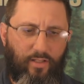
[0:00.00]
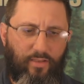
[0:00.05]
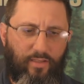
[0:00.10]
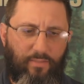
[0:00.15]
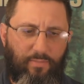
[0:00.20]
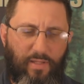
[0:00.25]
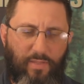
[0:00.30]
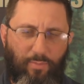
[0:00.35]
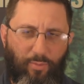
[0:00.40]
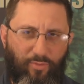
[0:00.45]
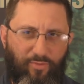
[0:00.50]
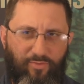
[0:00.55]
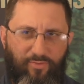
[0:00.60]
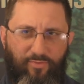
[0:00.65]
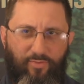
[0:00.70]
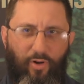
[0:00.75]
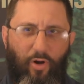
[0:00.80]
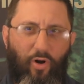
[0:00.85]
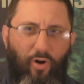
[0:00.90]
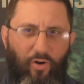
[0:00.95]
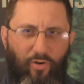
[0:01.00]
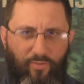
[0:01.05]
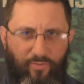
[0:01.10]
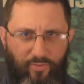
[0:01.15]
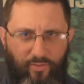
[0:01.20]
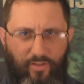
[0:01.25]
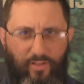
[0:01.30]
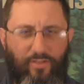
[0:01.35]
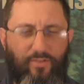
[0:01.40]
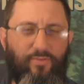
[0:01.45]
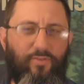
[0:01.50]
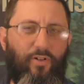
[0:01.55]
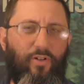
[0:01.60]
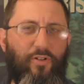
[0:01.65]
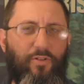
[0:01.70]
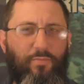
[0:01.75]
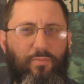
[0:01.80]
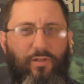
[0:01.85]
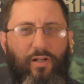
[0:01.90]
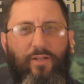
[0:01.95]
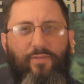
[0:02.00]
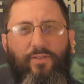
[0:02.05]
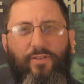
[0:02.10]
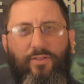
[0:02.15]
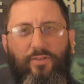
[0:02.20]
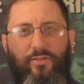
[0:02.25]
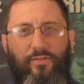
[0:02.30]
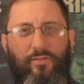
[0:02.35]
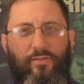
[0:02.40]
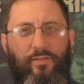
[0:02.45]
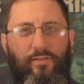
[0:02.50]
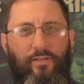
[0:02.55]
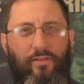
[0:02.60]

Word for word: that people fall for these false prophets.